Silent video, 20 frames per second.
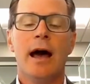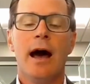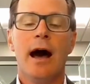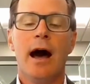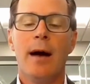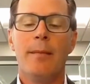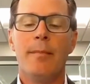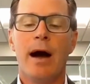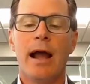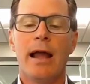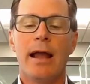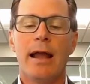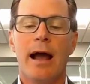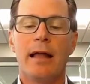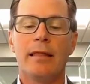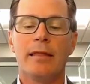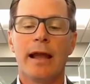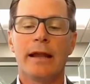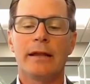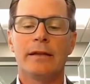
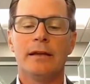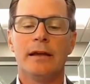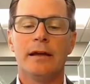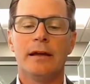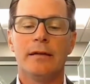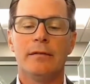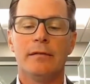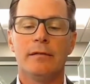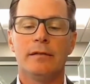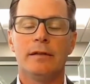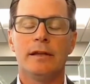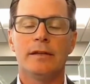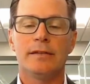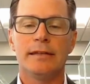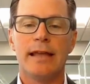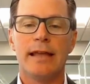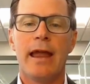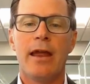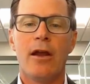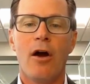I like to
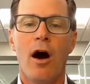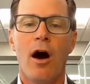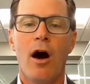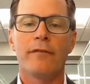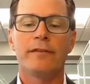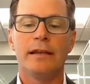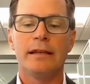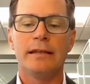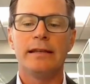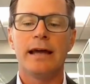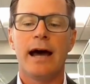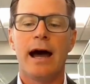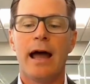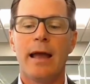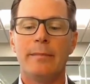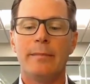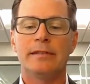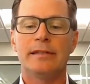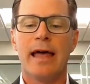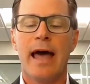say
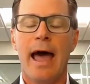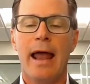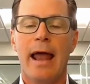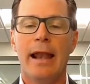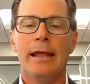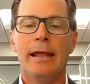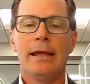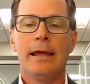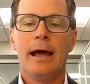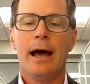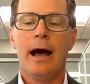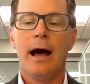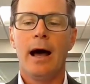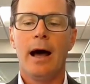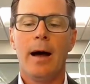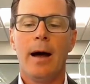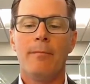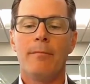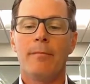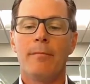oftentimes that
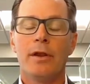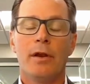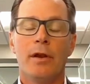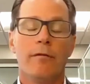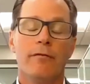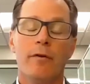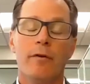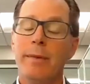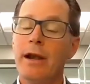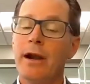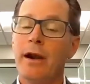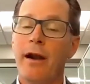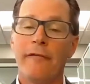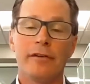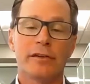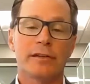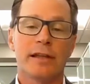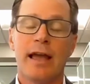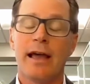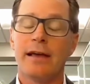Vermeer
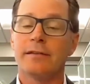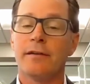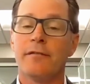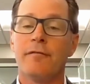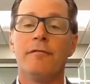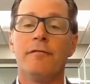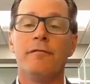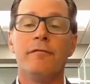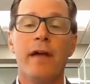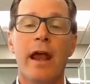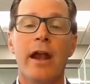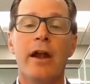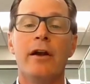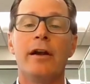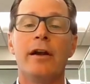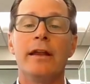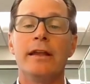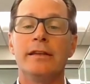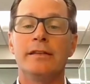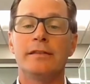obviously has a
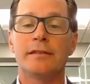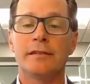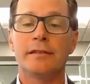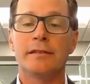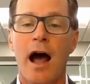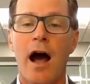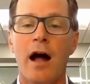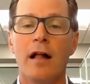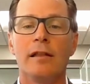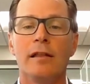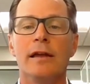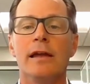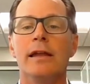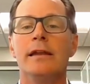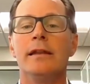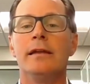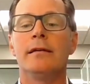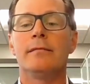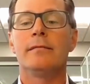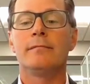very
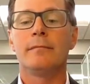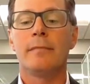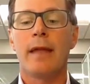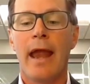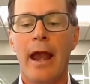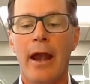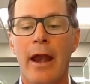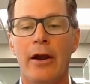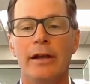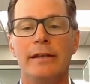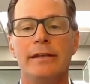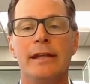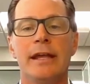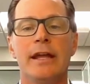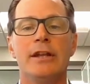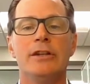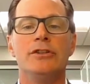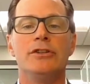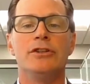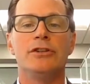solid
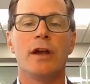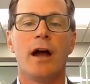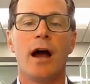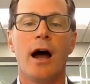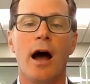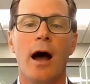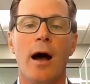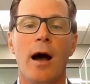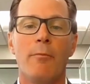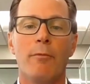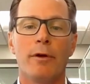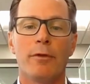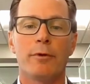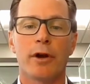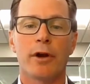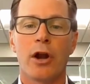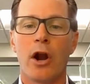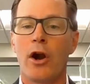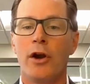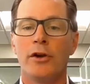heritage with
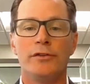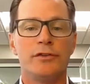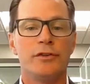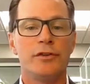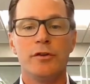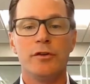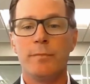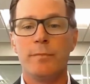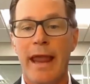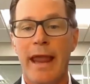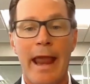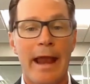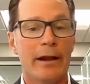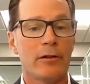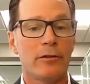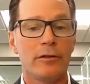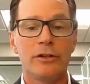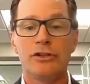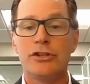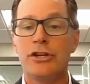regards to
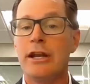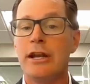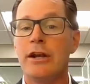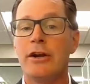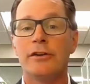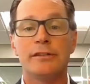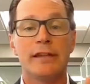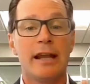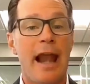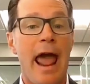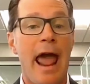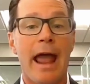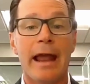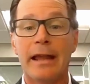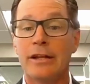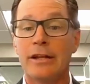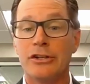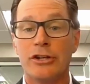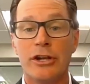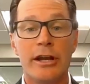mechanical engineers and
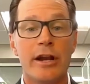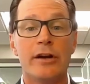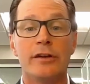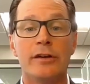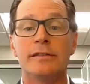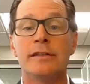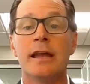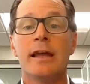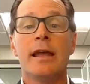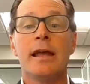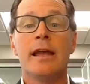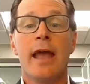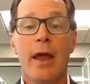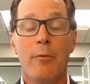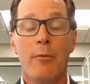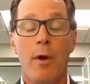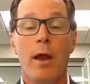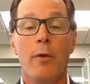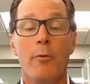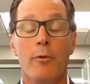ag engineers,
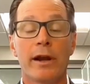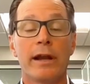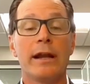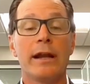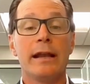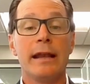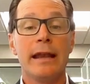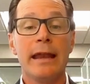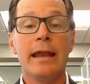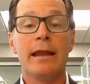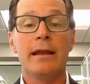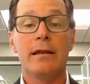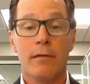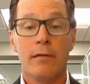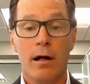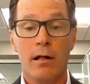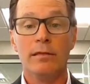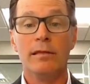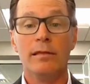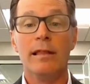and we're going to need
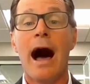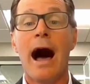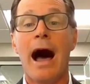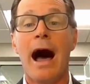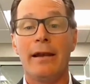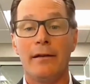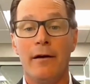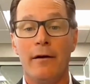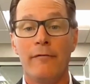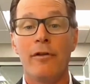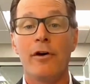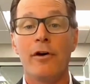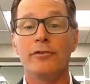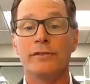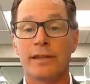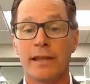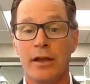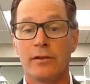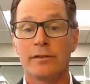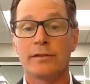a lot of
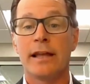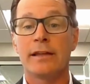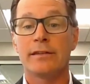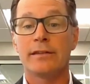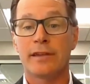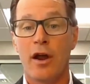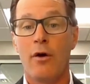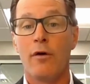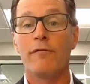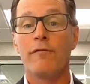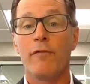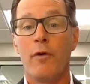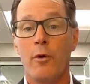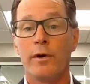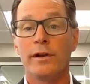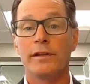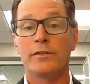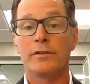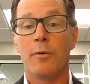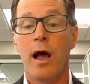those skill sets going
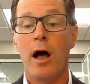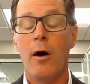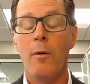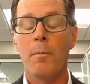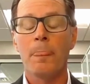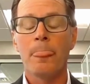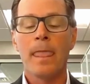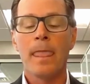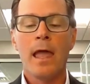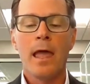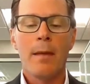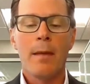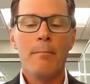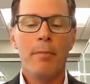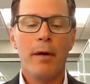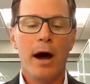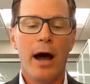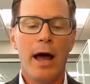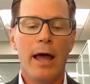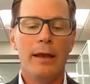forward as well.
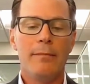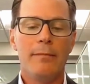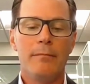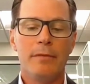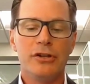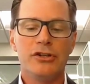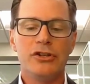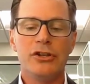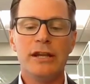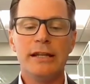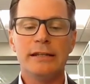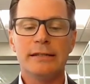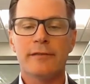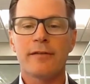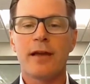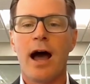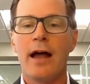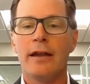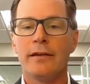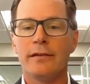But machines have
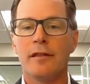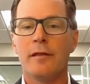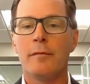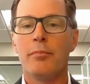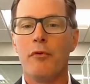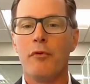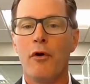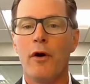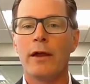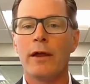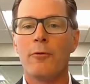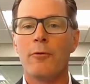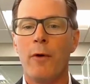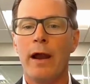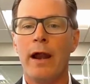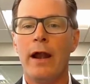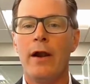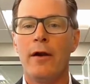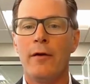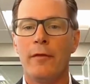gotten to the point
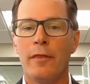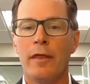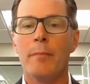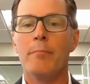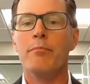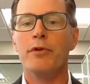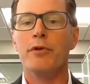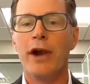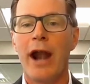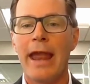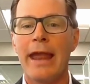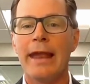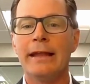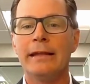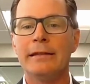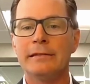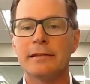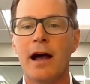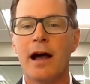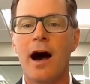where the
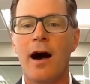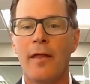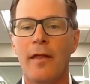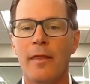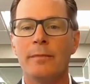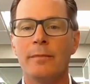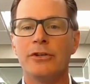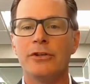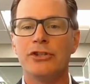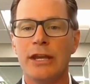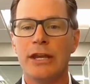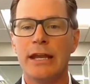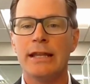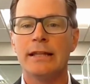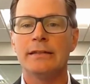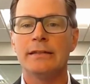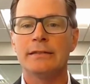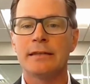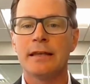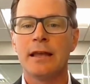brains on the
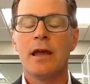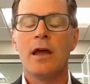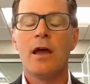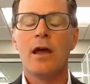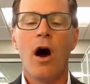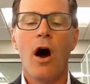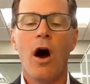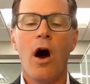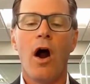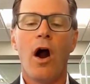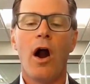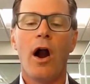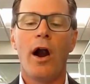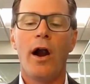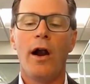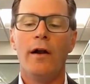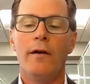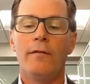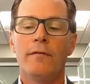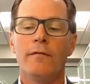machines
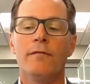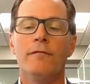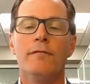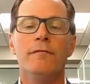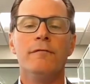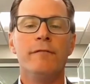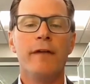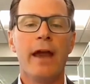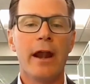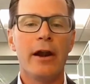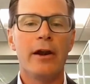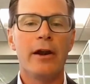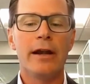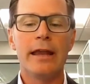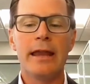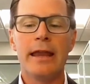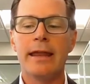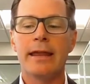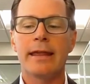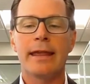are
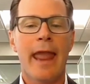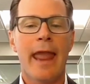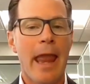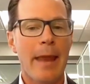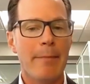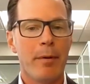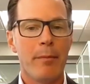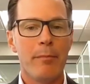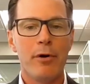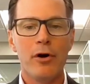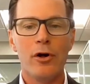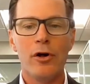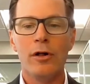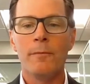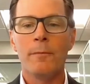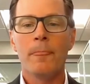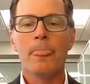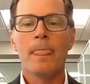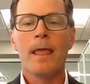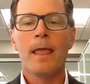very
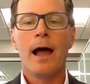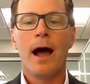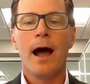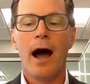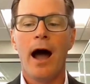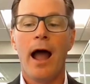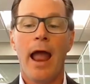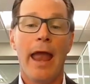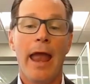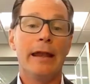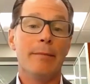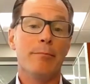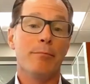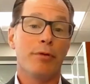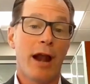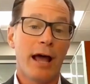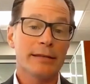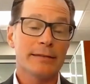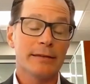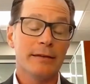capable and
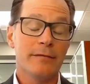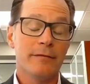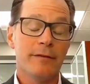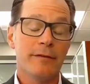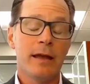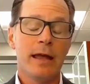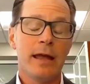impressive.